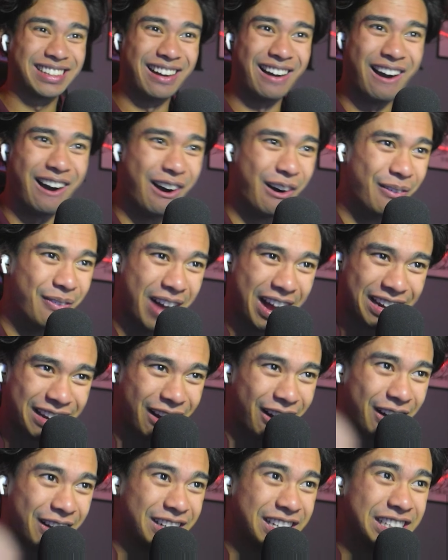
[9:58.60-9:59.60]
Oh my
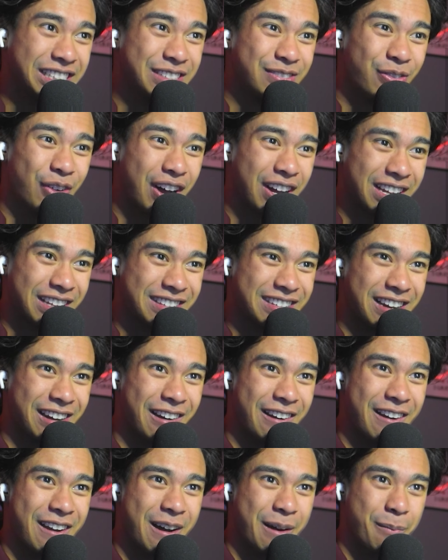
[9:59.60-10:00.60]
god, he's fucking tearing up,